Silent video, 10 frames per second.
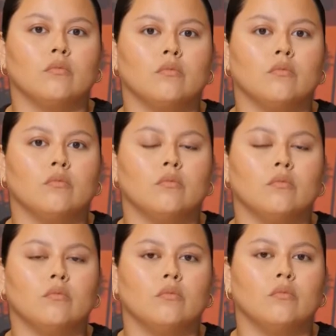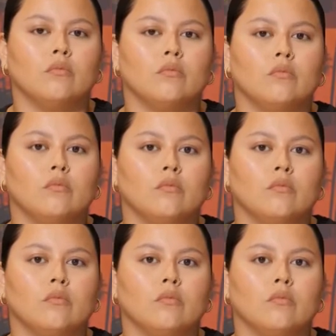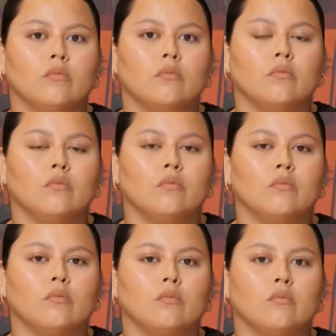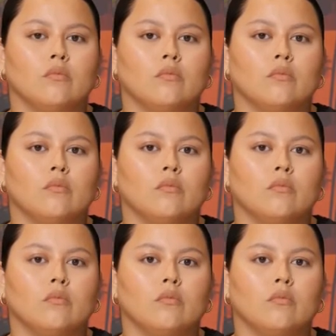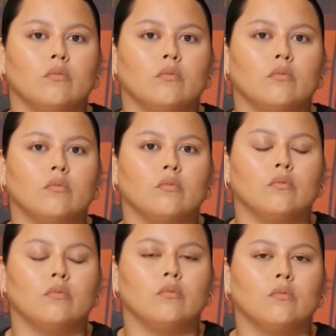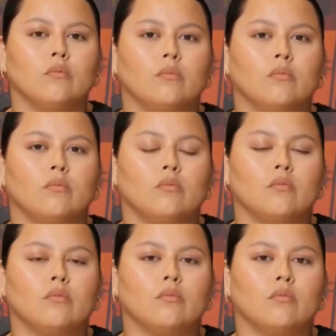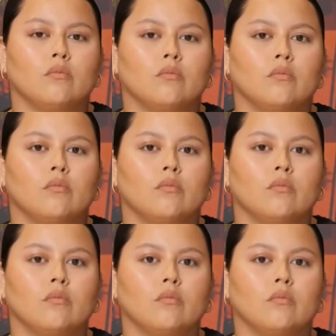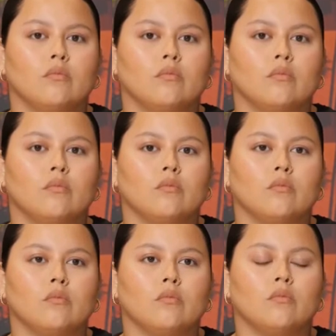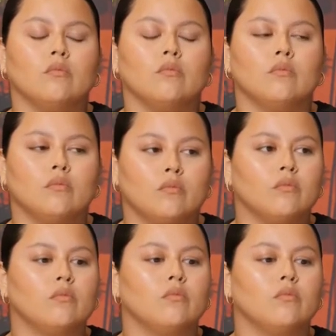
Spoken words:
This person isn't speaking.